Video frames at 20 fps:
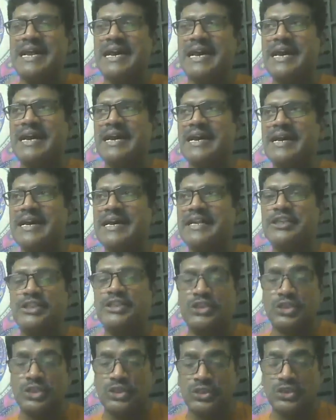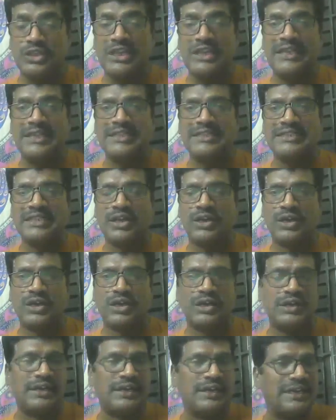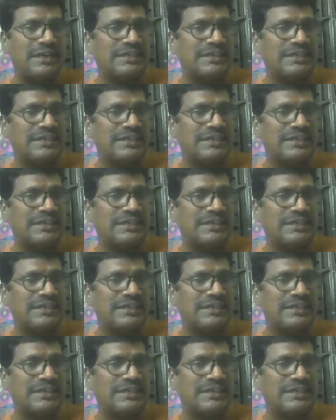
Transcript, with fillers: uh, duties or